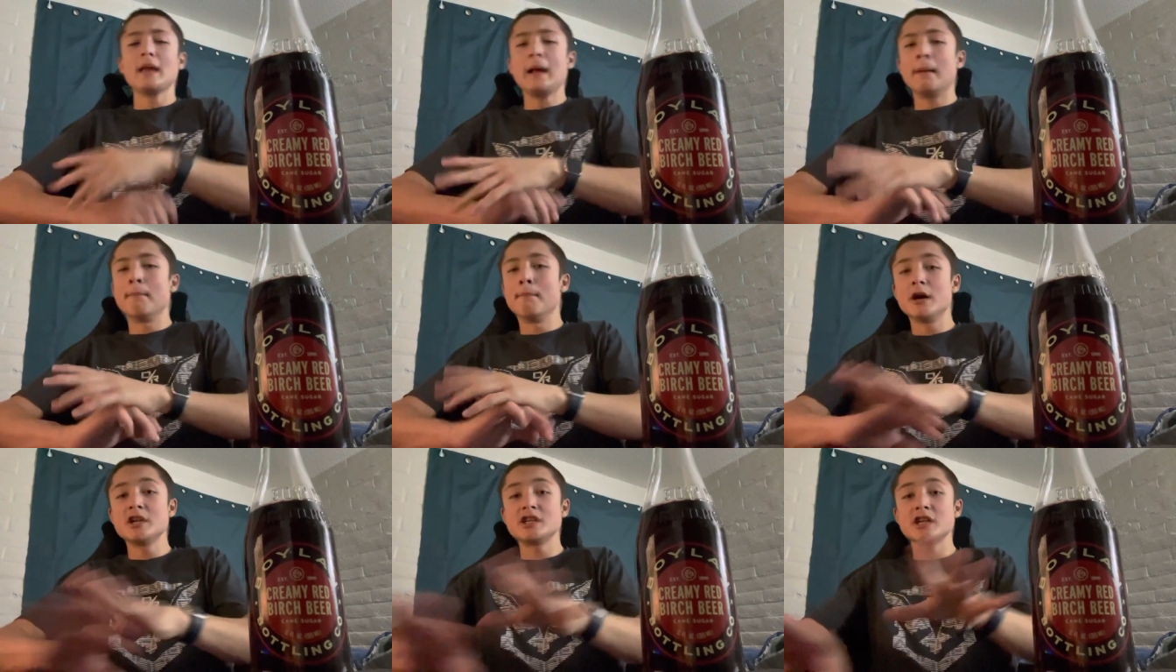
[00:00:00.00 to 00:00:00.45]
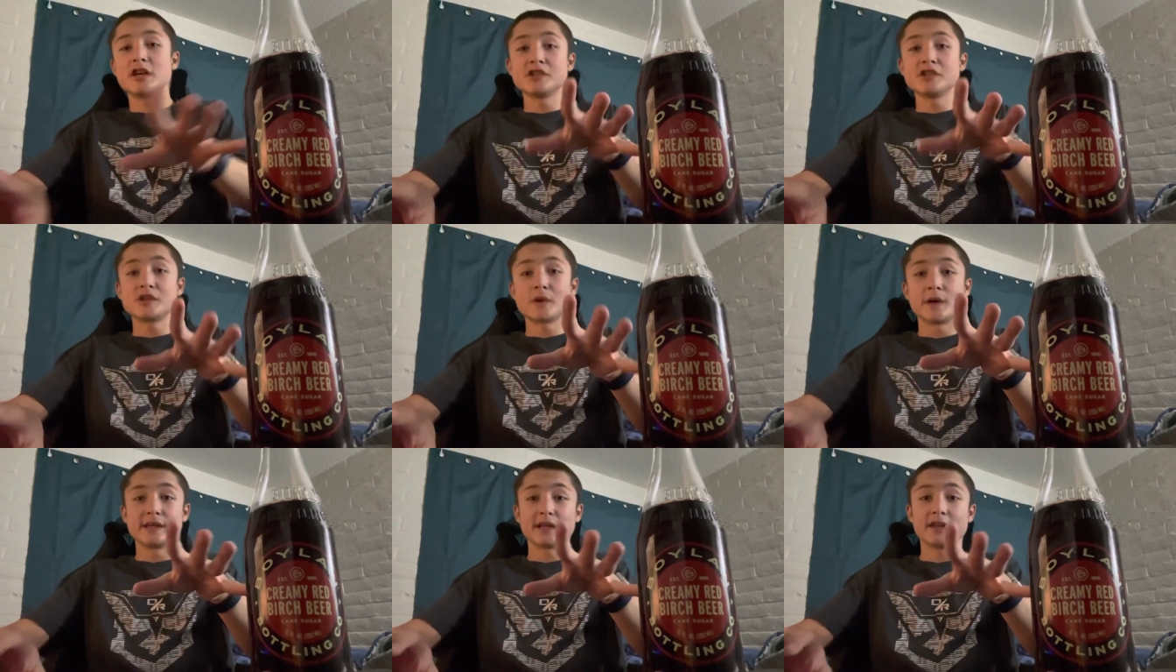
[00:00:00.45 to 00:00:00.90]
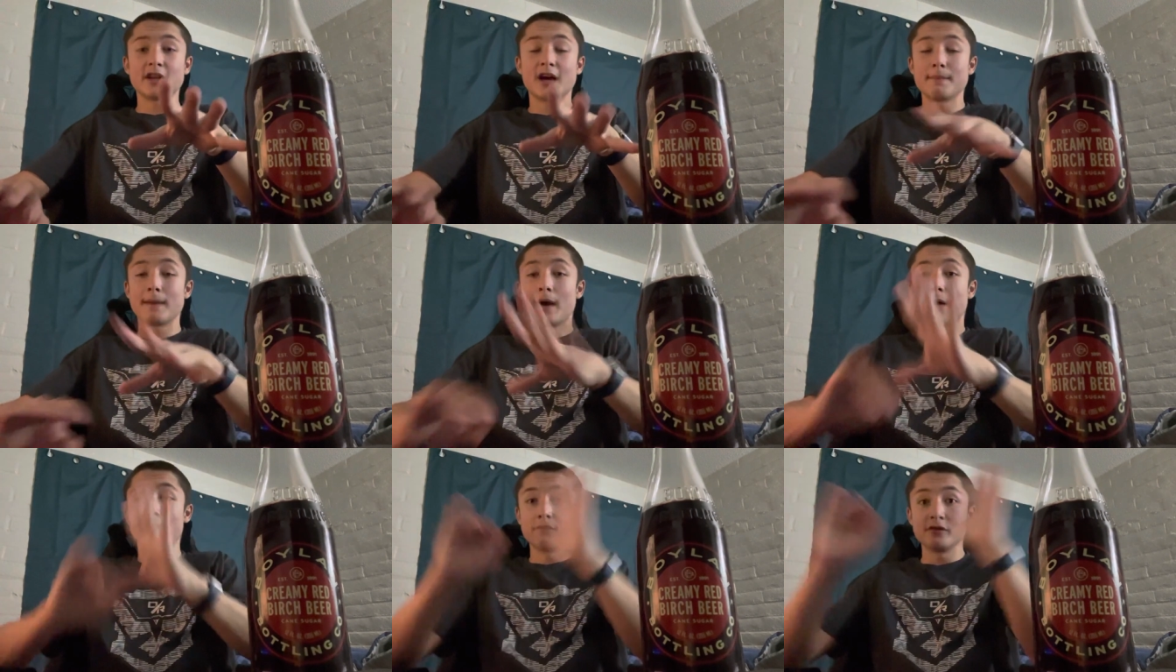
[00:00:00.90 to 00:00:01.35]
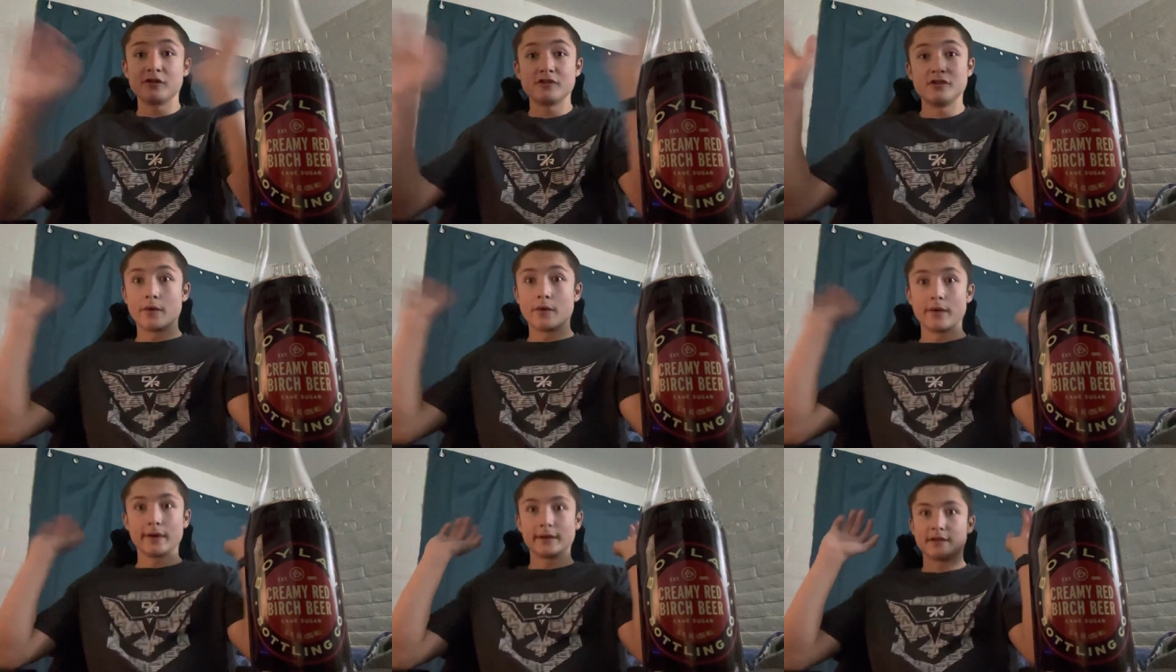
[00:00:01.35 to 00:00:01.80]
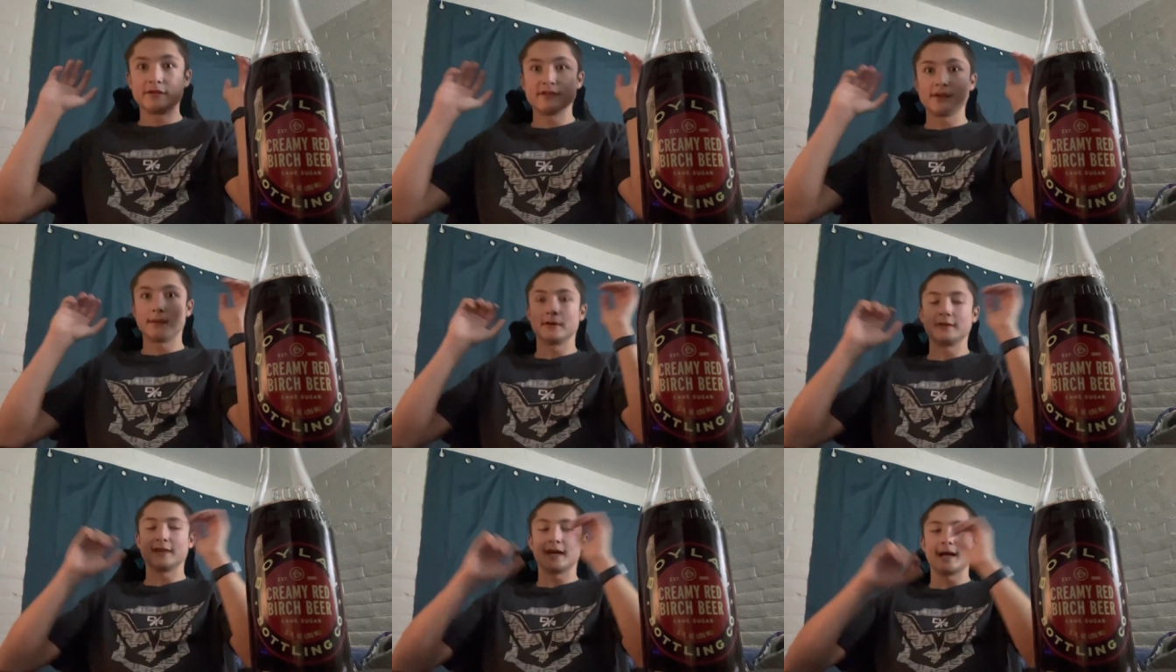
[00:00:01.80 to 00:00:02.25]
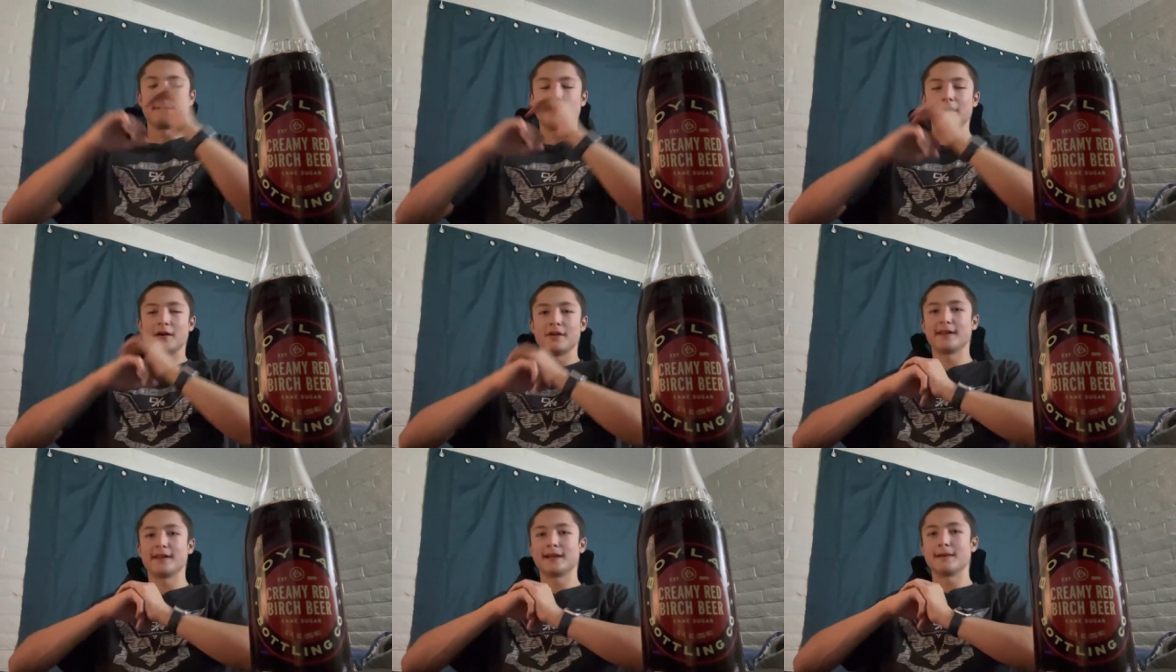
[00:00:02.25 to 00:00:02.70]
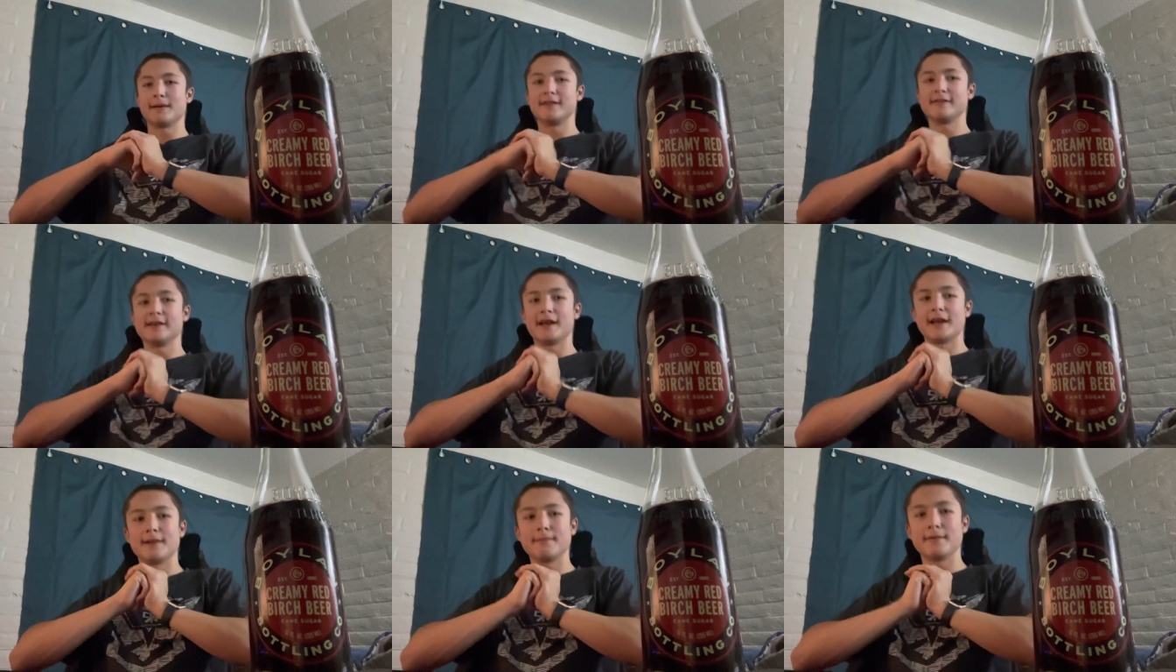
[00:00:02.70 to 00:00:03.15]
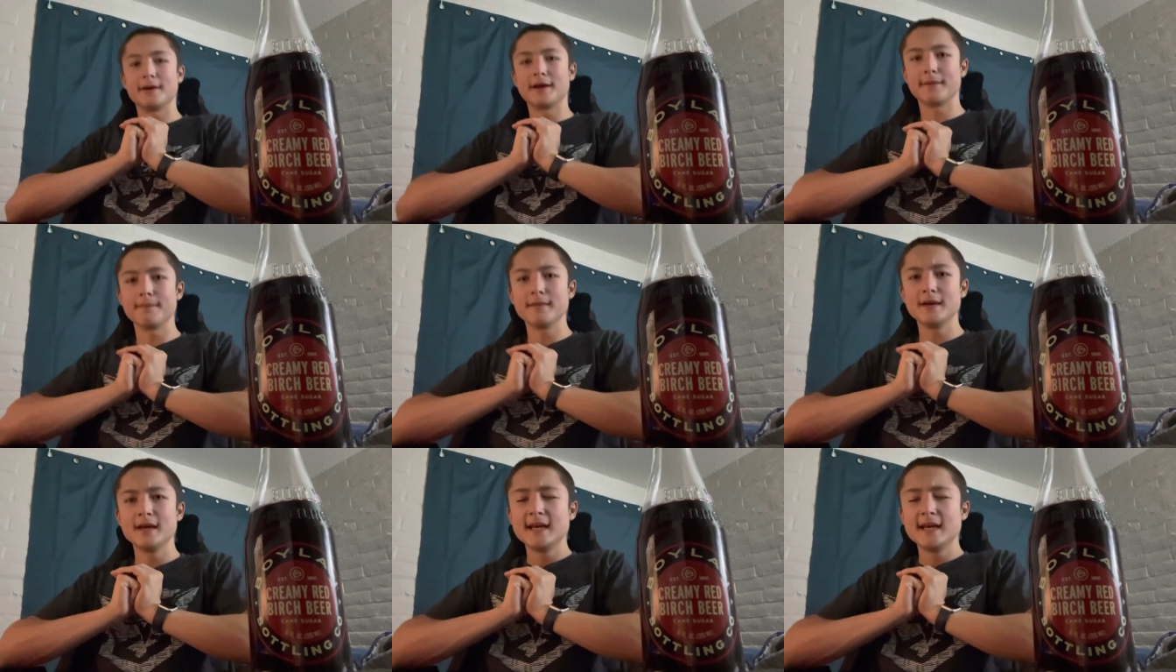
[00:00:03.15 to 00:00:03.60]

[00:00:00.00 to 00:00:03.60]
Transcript: A bunch of other stories they talk about snowing in the summertime and everything in Montana, but um,